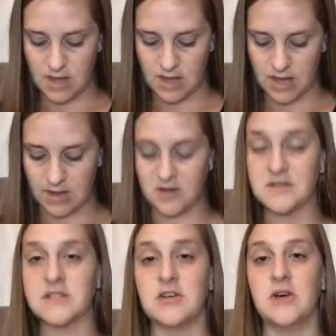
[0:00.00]
And
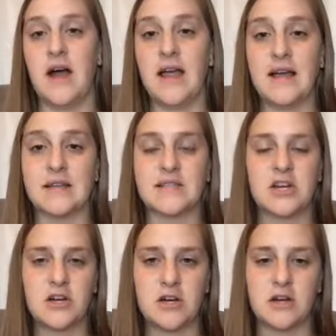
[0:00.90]
also, I asked
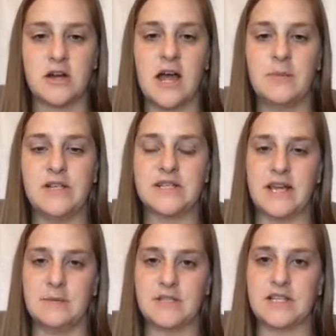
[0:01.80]
her how many
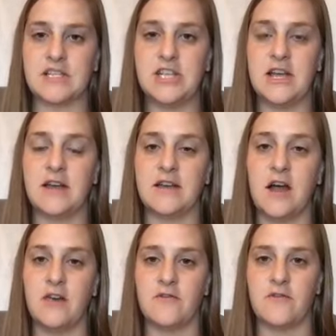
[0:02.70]
signups that she had
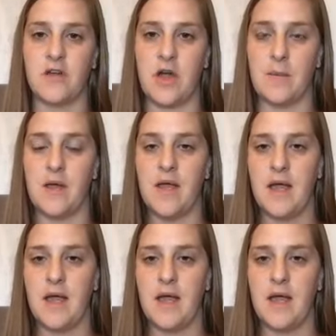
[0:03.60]
gotten from